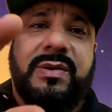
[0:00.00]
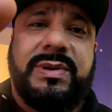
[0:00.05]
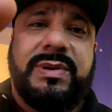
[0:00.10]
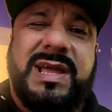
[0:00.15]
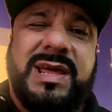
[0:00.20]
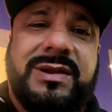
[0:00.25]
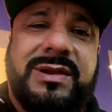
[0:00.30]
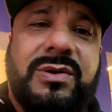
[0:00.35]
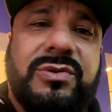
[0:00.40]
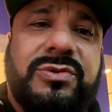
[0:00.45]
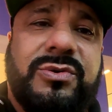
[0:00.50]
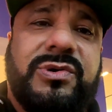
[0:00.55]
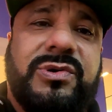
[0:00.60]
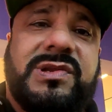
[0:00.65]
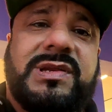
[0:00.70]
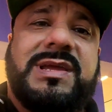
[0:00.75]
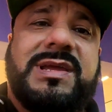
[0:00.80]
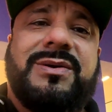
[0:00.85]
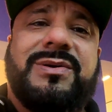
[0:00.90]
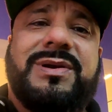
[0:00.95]
Now we got to go through
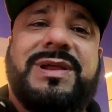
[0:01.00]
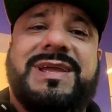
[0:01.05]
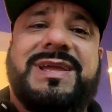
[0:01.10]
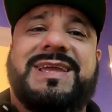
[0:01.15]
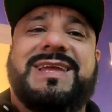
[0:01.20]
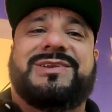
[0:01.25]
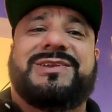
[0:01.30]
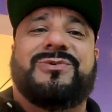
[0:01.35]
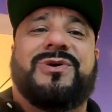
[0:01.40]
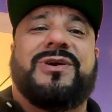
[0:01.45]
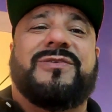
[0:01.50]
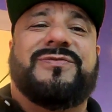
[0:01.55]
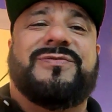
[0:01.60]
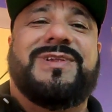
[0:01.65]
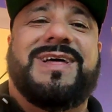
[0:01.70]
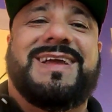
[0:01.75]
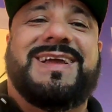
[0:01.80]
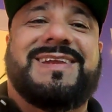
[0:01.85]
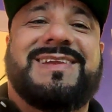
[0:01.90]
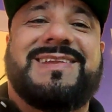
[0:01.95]
security and get to our
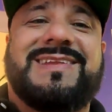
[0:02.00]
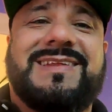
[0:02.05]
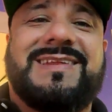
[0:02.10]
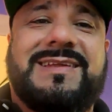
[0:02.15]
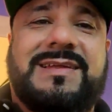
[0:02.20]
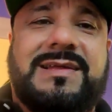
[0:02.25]
flights.